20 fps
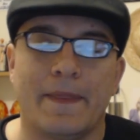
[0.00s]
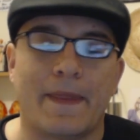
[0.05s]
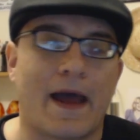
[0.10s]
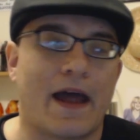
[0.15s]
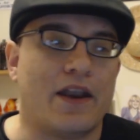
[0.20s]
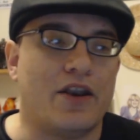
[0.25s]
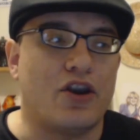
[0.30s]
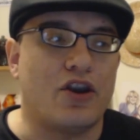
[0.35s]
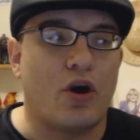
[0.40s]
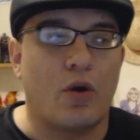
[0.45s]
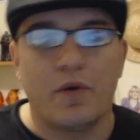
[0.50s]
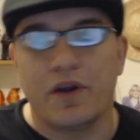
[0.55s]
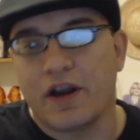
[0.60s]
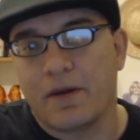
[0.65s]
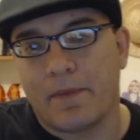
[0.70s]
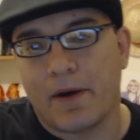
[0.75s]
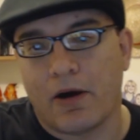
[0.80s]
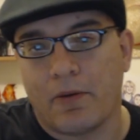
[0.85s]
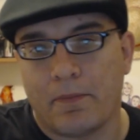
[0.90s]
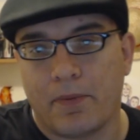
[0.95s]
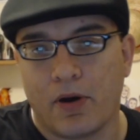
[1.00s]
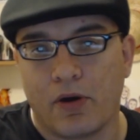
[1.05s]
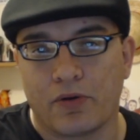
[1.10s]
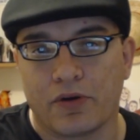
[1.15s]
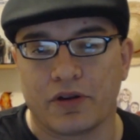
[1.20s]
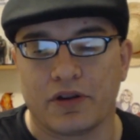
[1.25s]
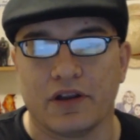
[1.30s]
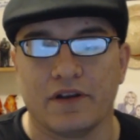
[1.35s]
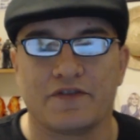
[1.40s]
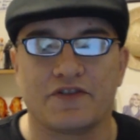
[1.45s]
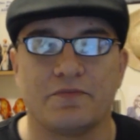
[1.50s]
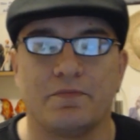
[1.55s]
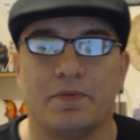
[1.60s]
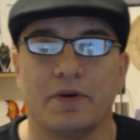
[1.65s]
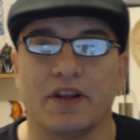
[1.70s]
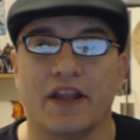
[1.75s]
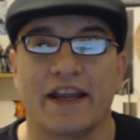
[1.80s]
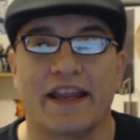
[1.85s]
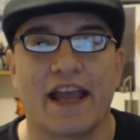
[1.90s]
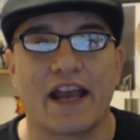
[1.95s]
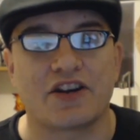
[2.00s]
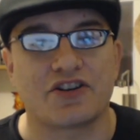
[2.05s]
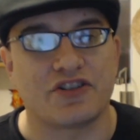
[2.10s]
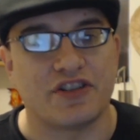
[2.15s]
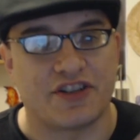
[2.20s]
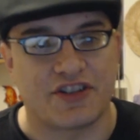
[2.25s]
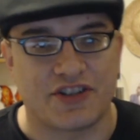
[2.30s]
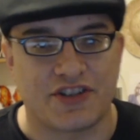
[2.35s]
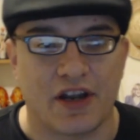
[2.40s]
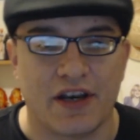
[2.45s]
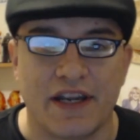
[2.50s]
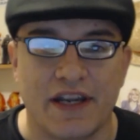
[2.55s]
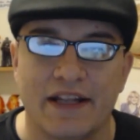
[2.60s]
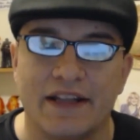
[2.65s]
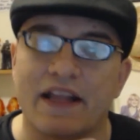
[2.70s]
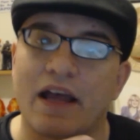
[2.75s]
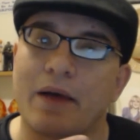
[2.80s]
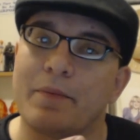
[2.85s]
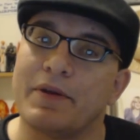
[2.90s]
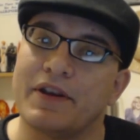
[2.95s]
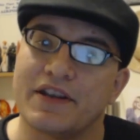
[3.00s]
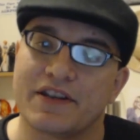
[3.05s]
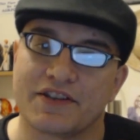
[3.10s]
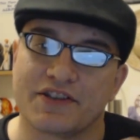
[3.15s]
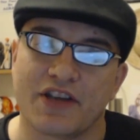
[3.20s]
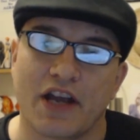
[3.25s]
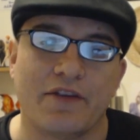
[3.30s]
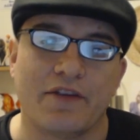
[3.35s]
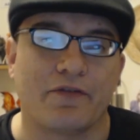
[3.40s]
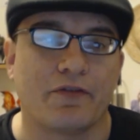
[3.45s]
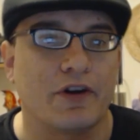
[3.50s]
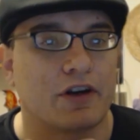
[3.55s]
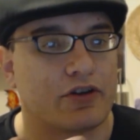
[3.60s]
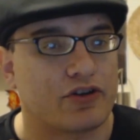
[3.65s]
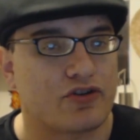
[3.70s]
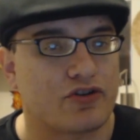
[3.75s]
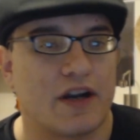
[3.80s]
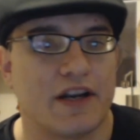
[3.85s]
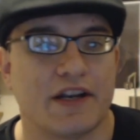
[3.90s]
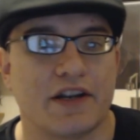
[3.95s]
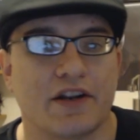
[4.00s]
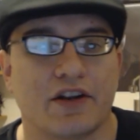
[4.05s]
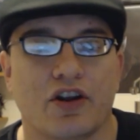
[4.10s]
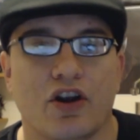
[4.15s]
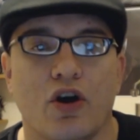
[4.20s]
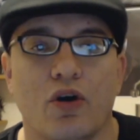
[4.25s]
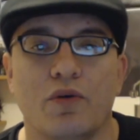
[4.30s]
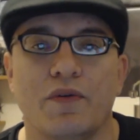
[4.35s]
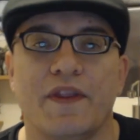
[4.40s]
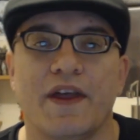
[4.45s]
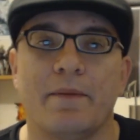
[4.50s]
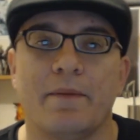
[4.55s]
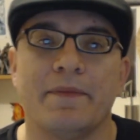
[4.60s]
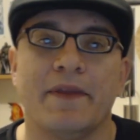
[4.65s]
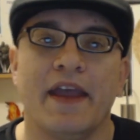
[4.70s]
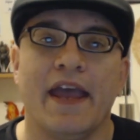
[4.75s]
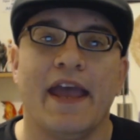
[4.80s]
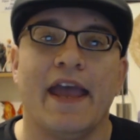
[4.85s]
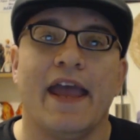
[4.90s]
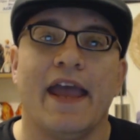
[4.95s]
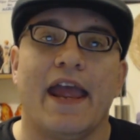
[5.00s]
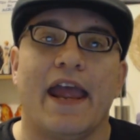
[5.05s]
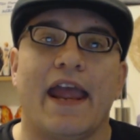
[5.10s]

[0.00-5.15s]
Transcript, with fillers: not knowing about poneglyphs, but like actually studying them and deciphering or trying to decode them.